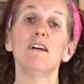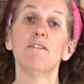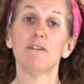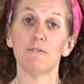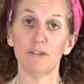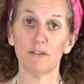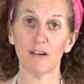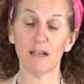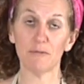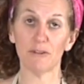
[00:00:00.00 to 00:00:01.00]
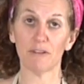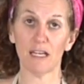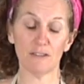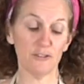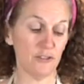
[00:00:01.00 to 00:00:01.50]
50 grams of
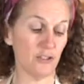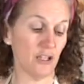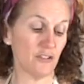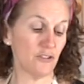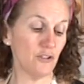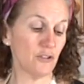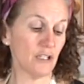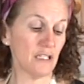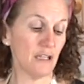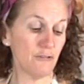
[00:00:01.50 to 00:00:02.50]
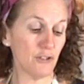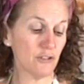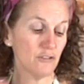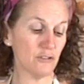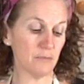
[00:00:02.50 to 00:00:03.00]
cashew nuts. If you
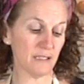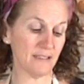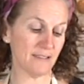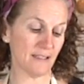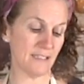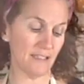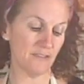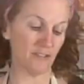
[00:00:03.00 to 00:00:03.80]
can do it by sight and